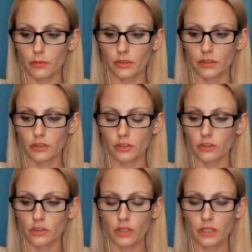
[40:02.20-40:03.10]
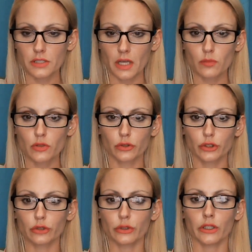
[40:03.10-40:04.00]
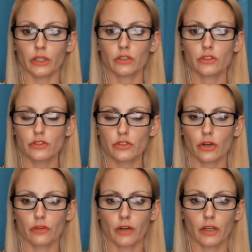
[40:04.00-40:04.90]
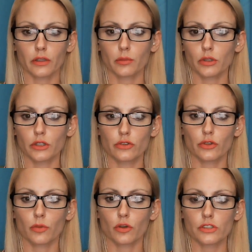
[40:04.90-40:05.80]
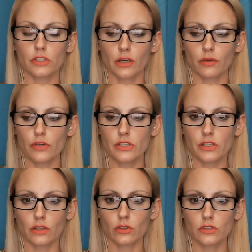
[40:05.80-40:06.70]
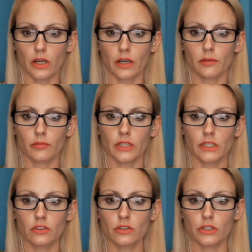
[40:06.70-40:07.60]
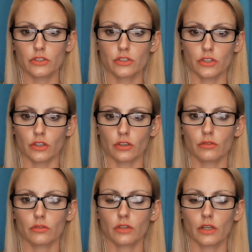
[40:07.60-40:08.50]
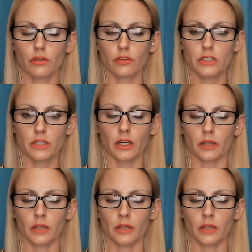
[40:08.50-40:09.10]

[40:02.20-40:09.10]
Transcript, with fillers: you guys absolutely need to start filing police reports every single time they do this to you. Every time.